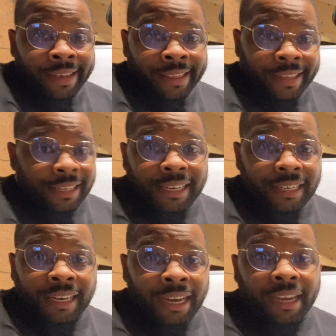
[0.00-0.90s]
this is
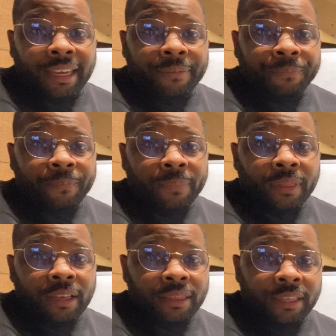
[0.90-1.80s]
the nugget.
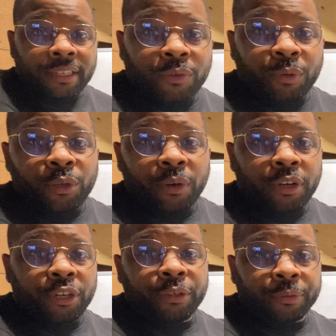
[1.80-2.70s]
This you want to
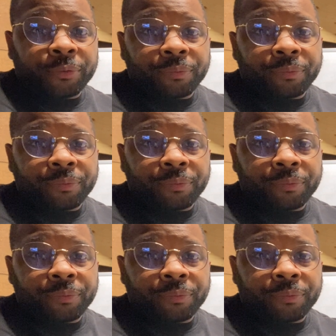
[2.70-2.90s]
do.